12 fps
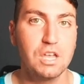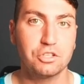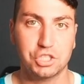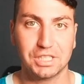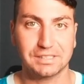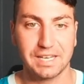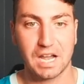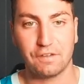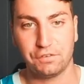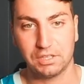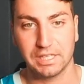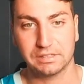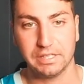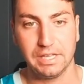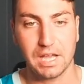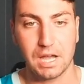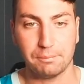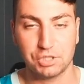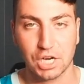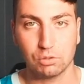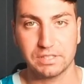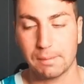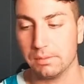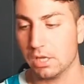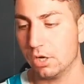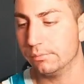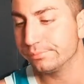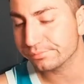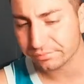Check that out if you click the um, channel down below.